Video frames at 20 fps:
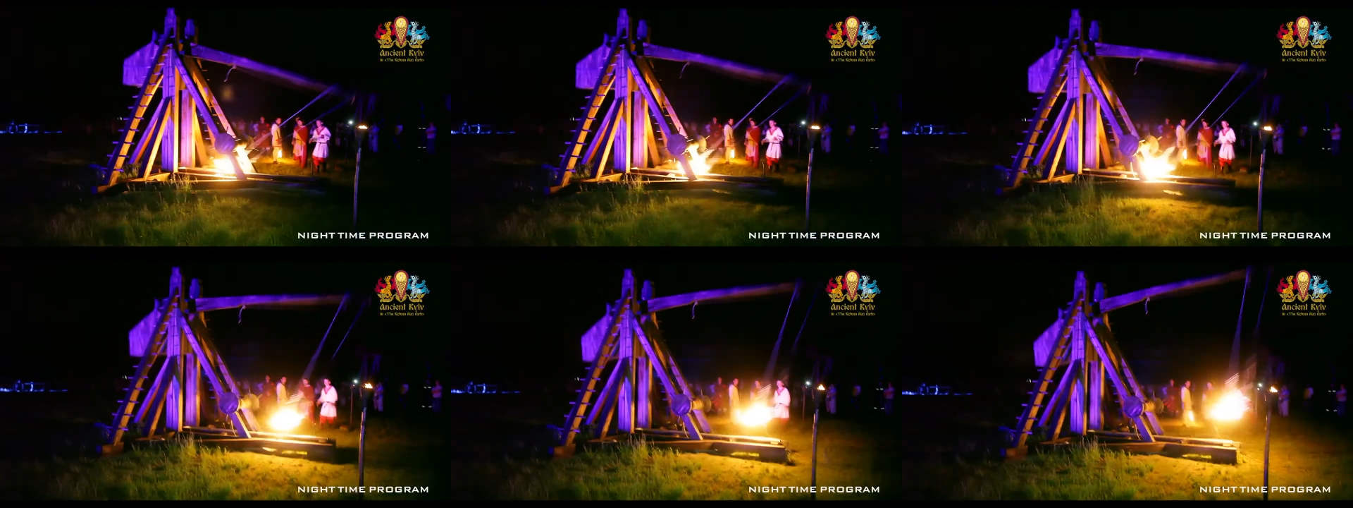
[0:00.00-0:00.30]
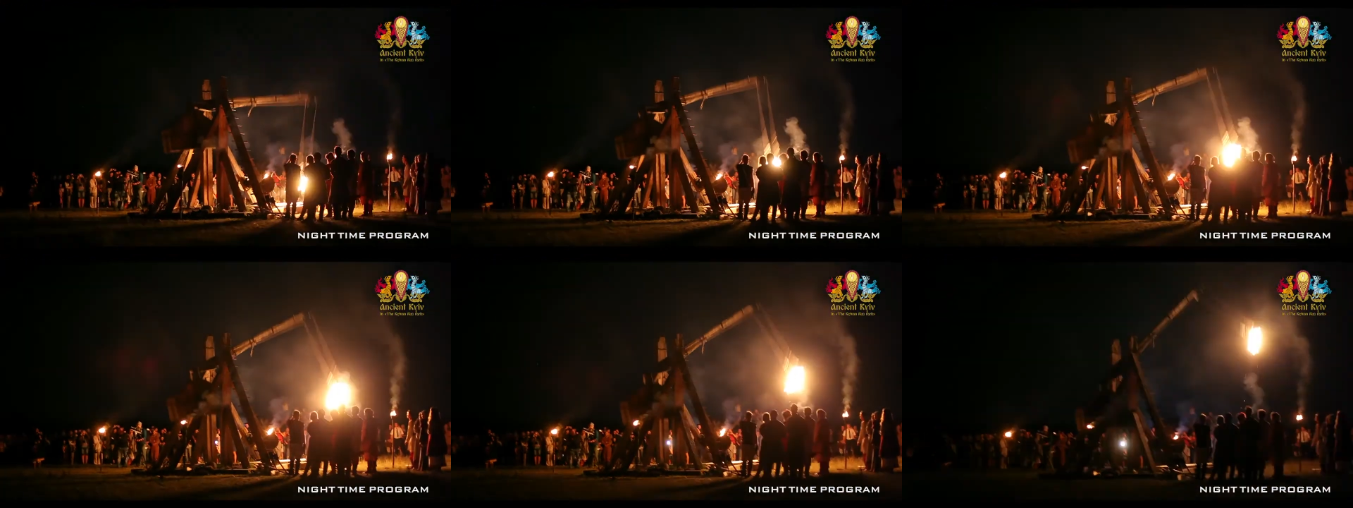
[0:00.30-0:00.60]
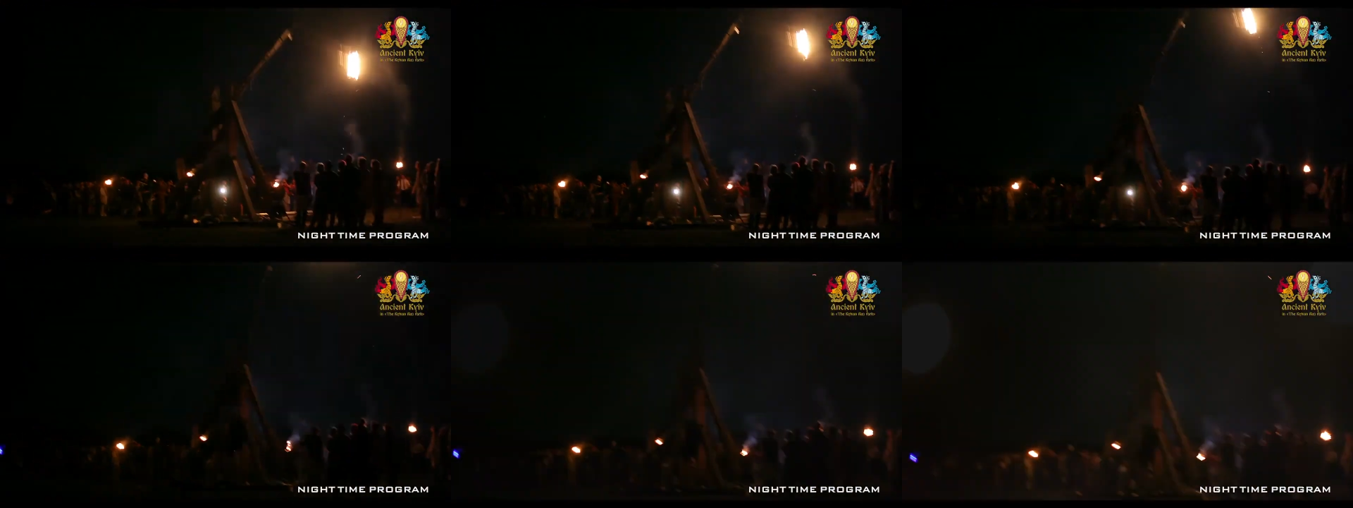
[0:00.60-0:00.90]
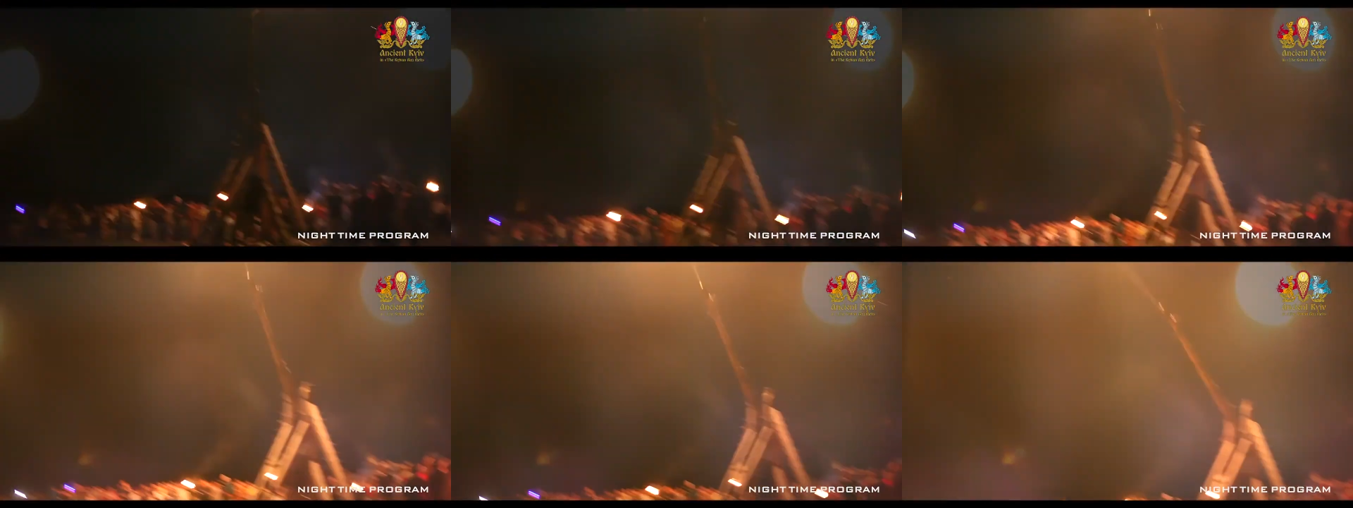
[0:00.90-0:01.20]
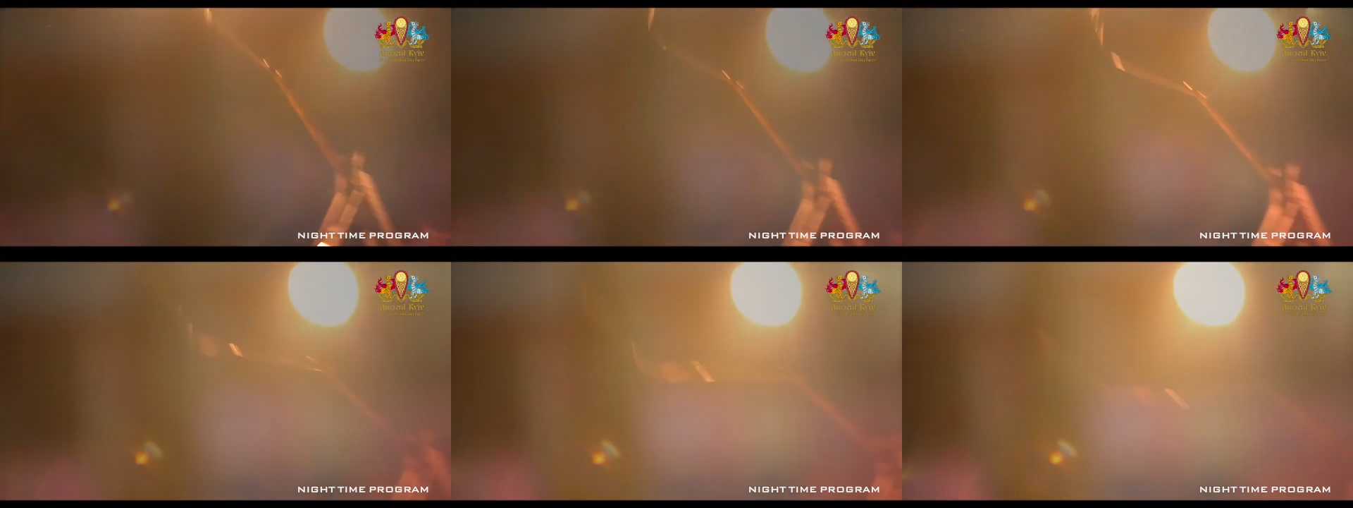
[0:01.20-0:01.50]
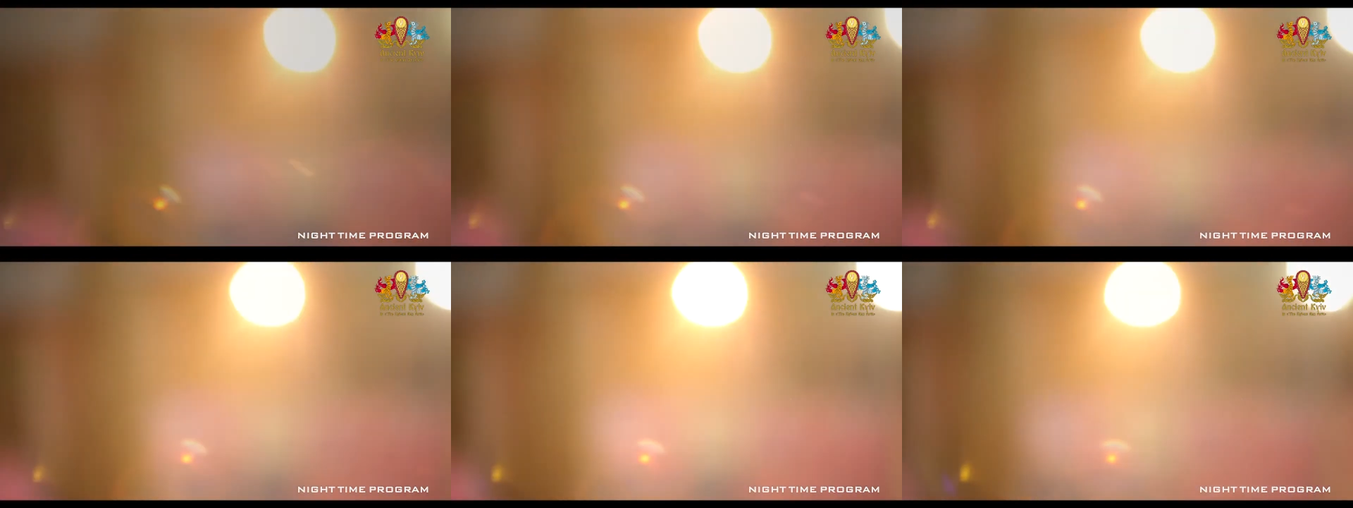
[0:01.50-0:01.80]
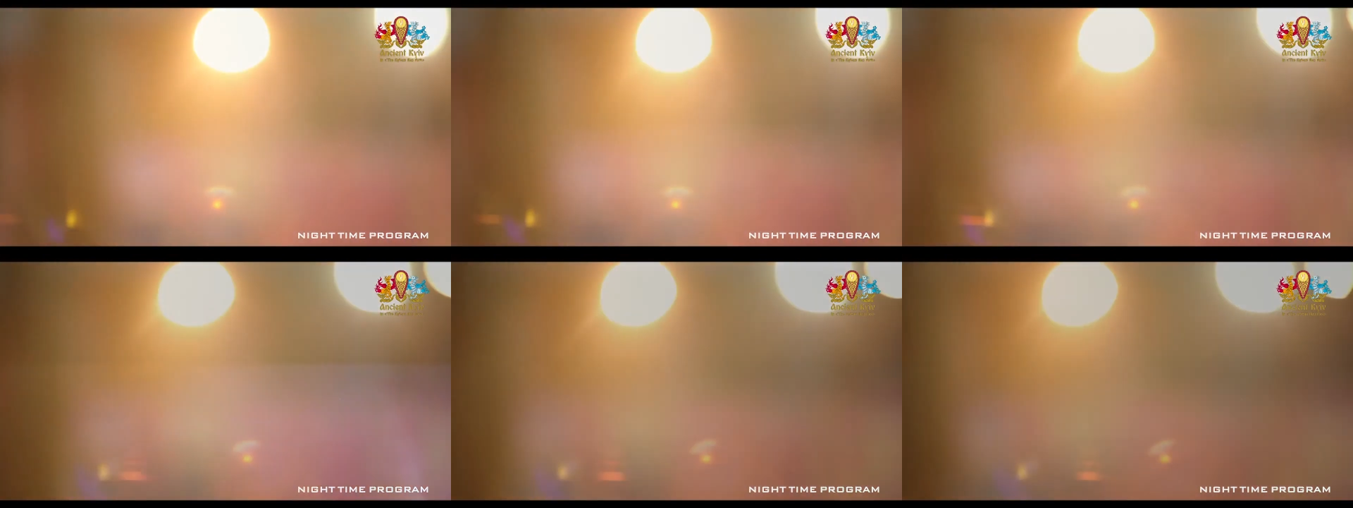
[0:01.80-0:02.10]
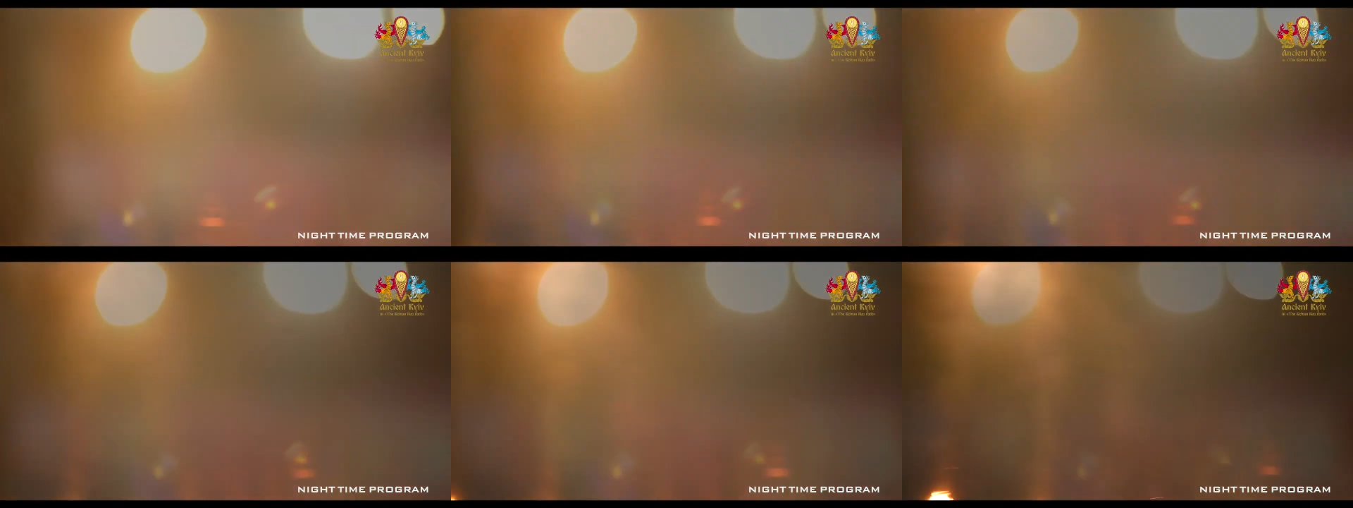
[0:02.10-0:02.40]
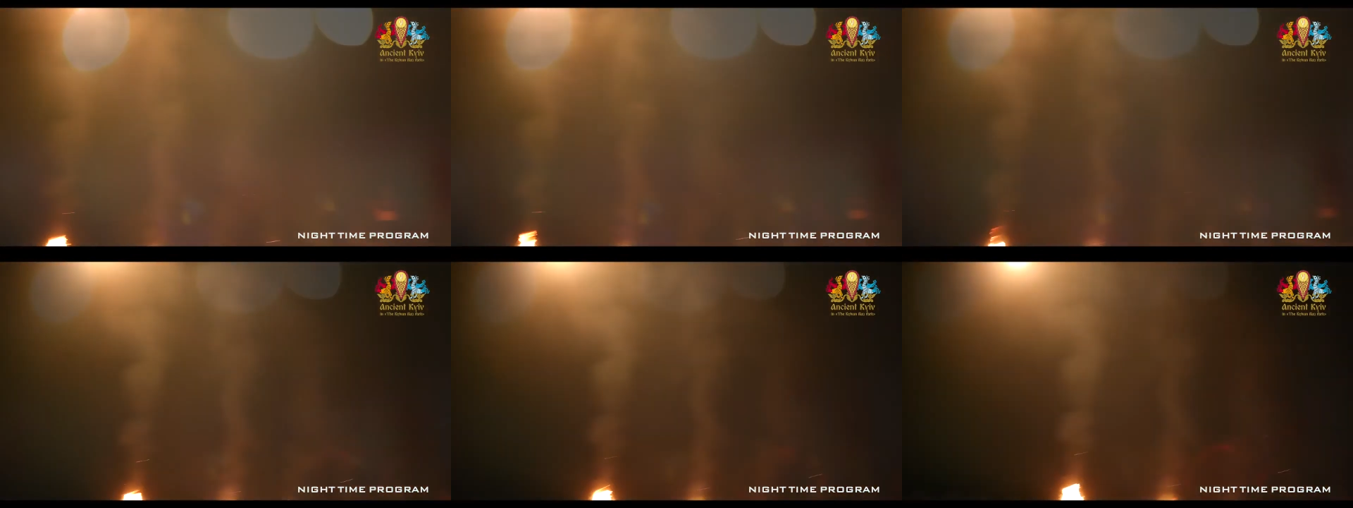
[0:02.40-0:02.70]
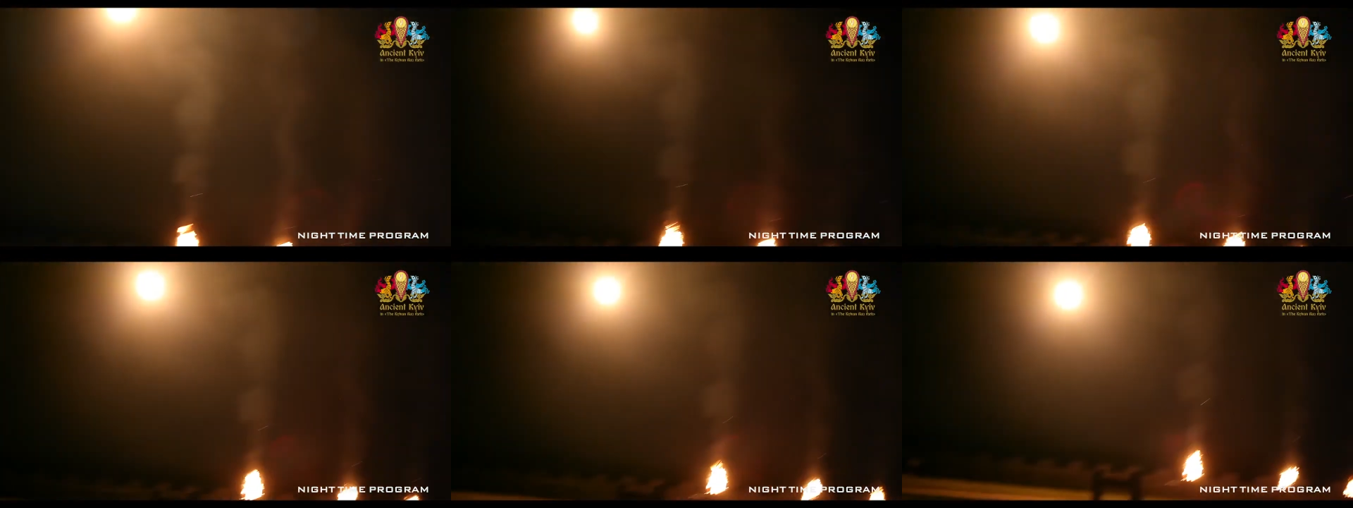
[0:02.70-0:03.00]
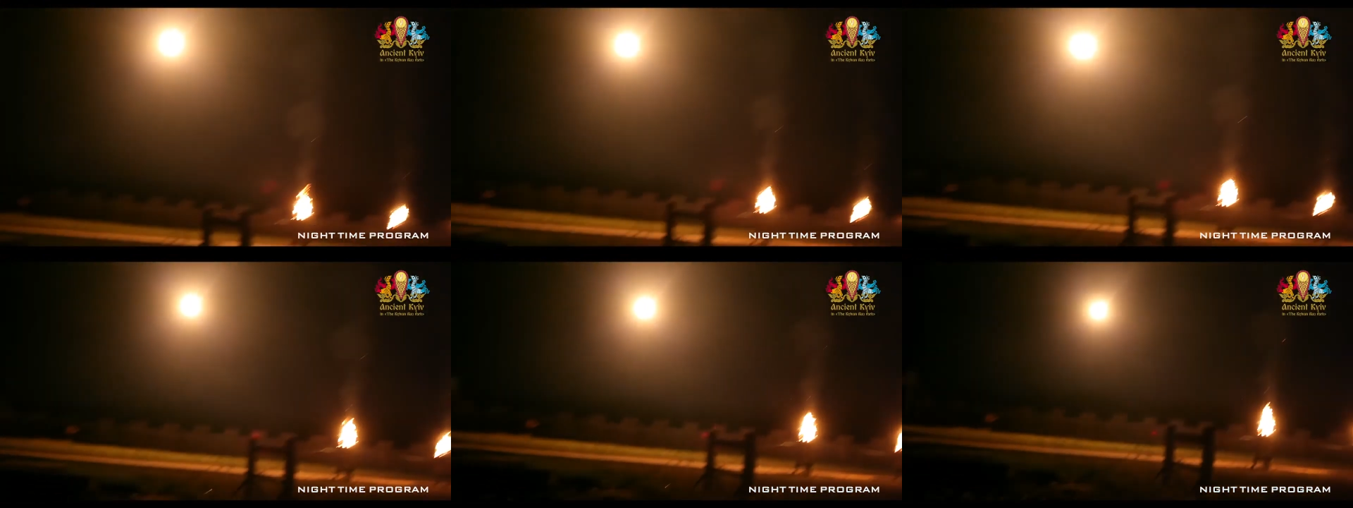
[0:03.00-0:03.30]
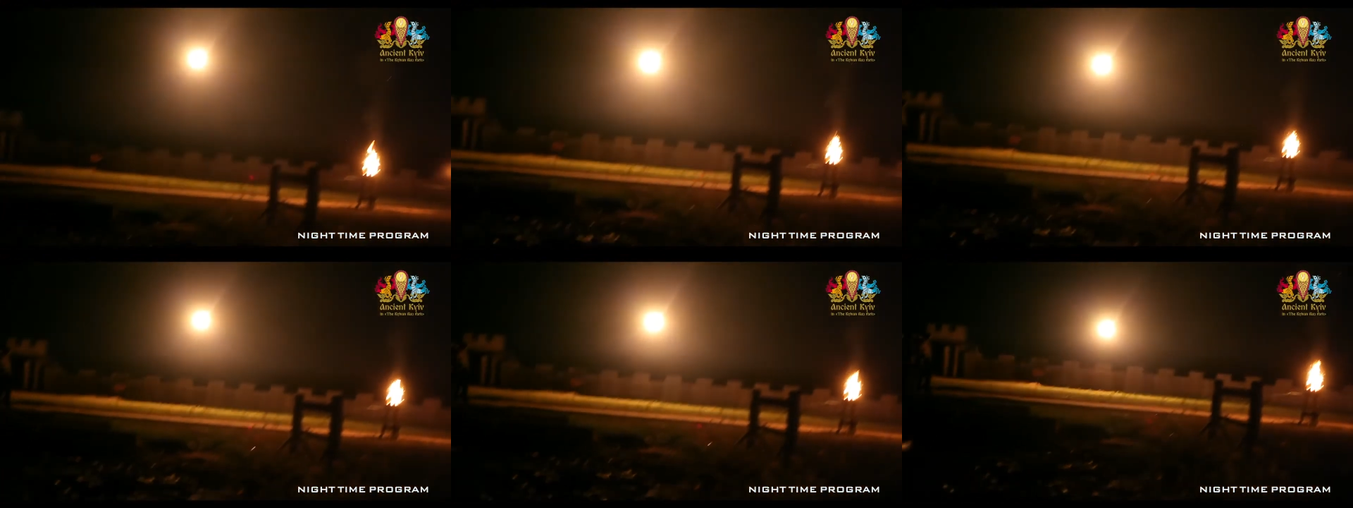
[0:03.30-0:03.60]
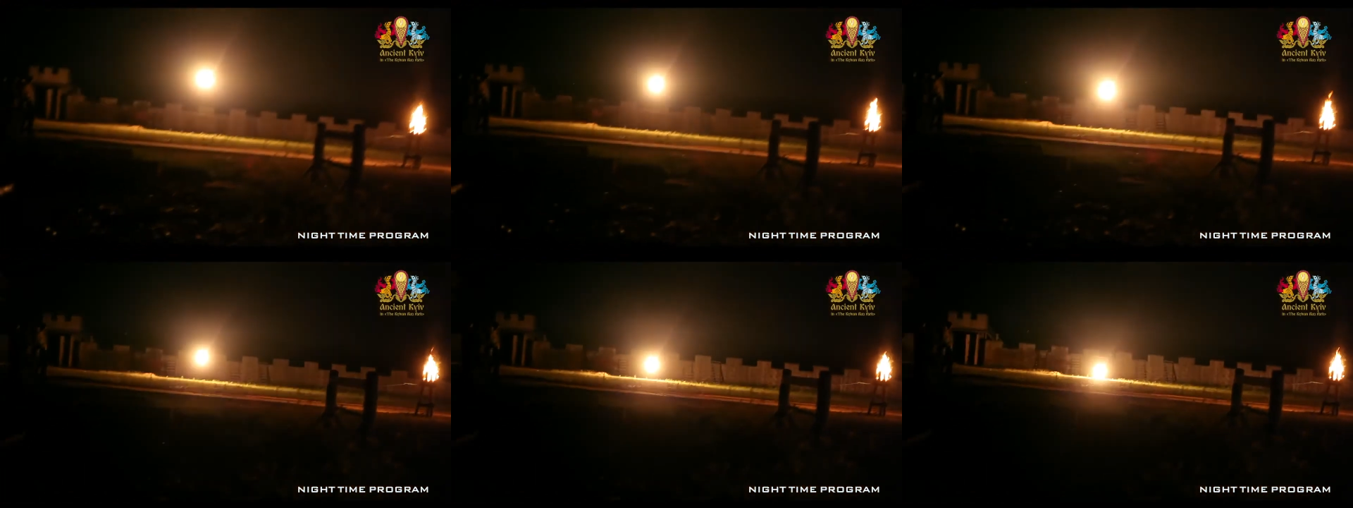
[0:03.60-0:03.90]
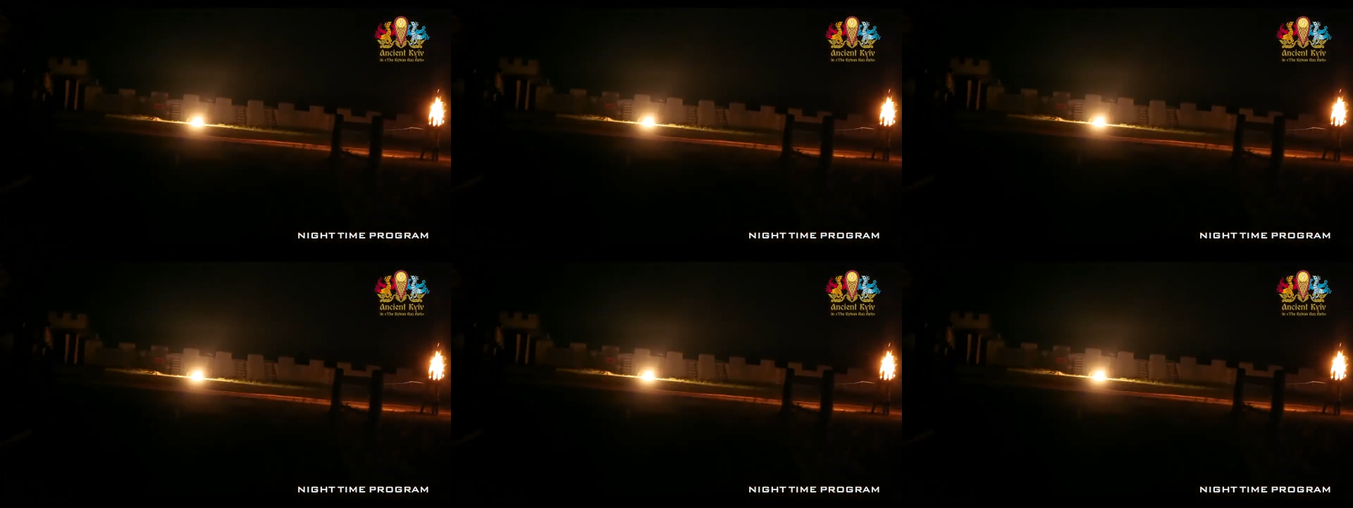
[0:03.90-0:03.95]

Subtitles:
Nobody's mouth can be seen.